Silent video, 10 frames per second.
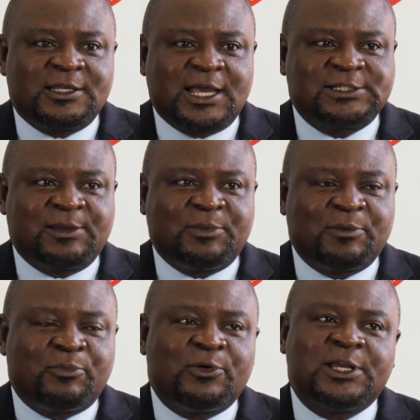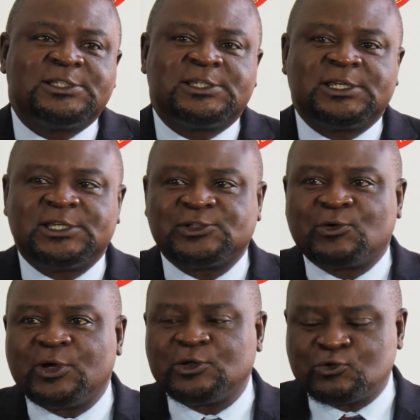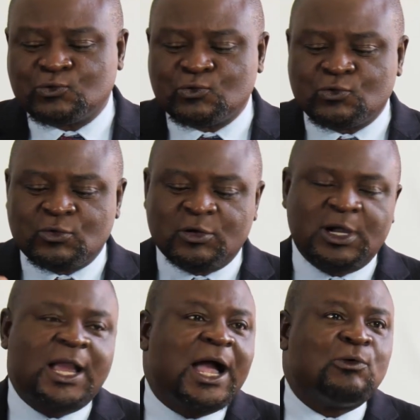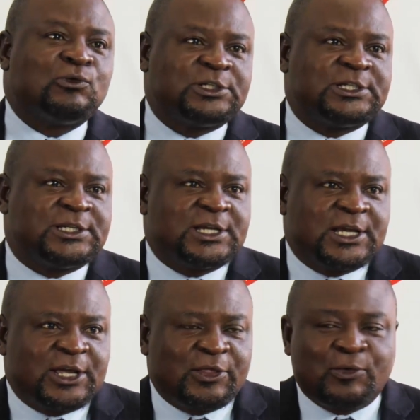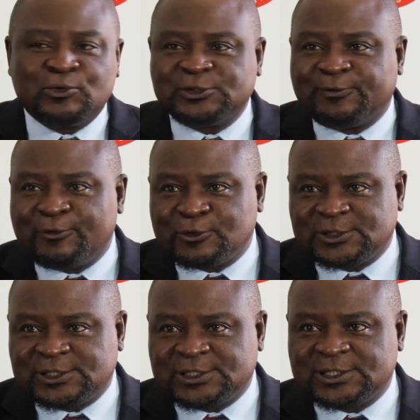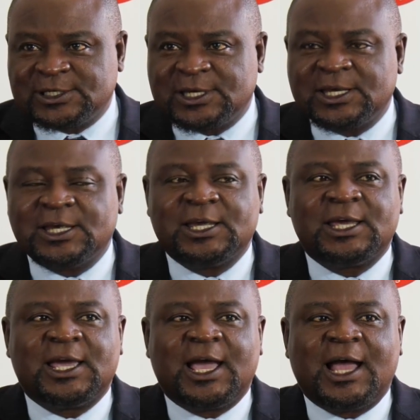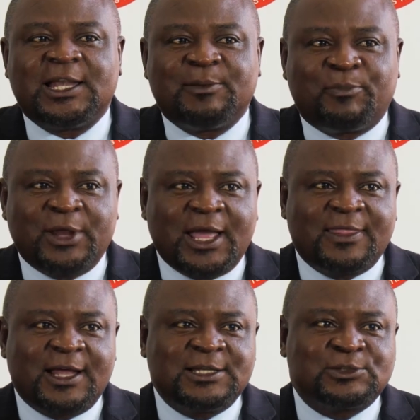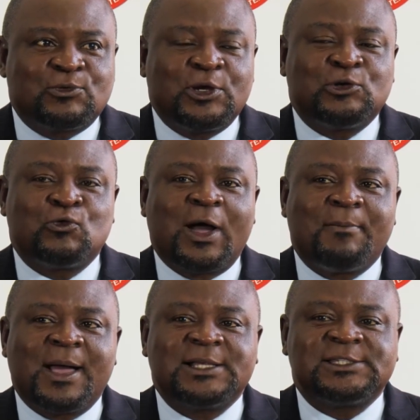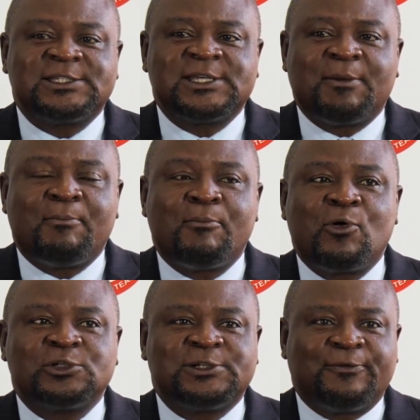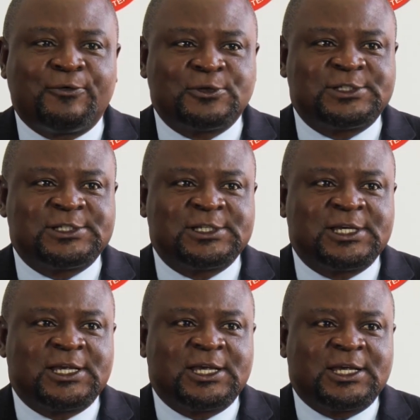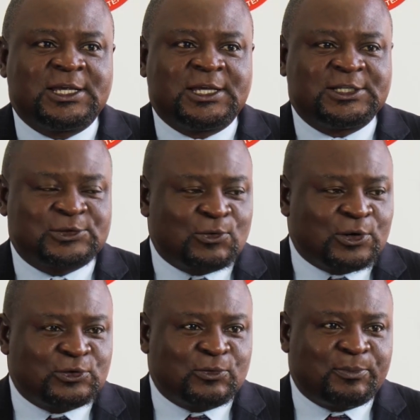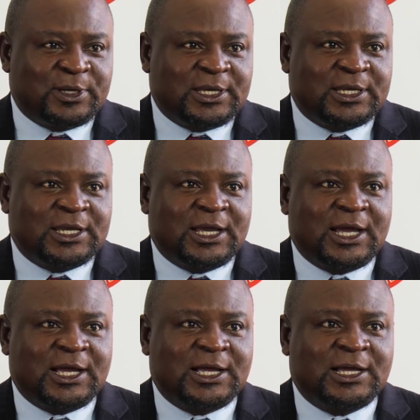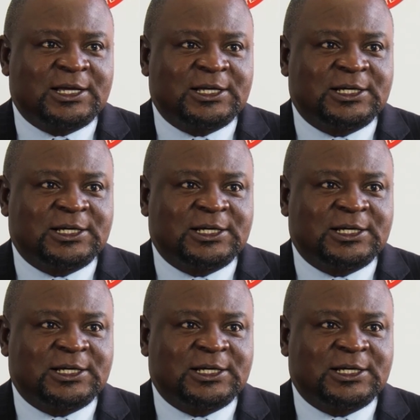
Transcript: Nyasa people is, is going to count those votes. And the player that is going to amass most votes is going to be uh,